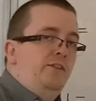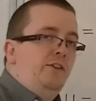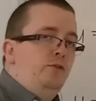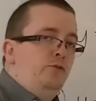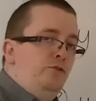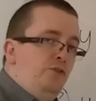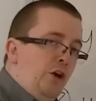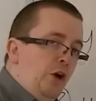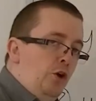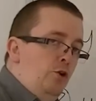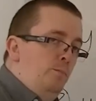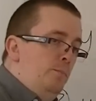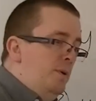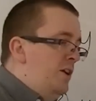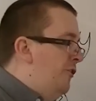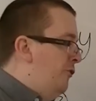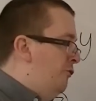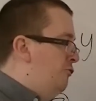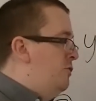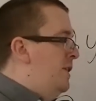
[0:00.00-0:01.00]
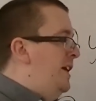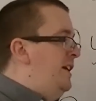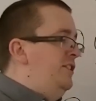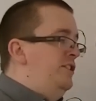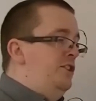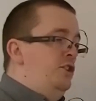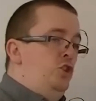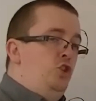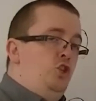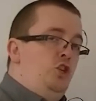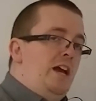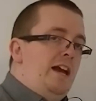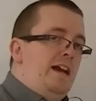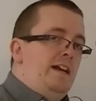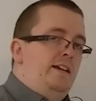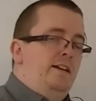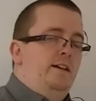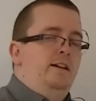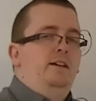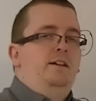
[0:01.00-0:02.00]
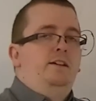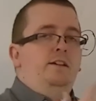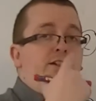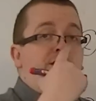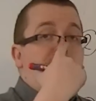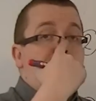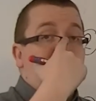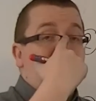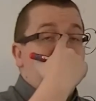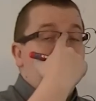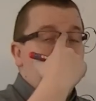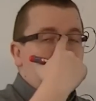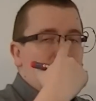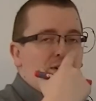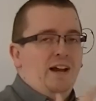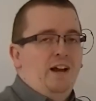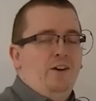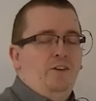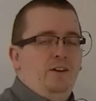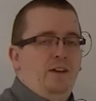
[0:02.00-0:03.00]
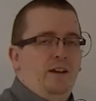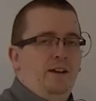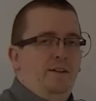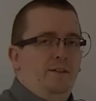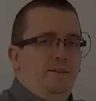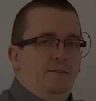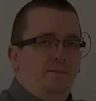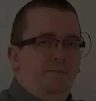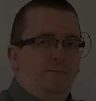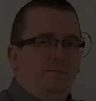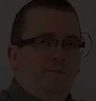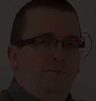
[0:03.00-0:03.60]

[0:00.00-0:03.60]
So don't be afraid to check using your calculator.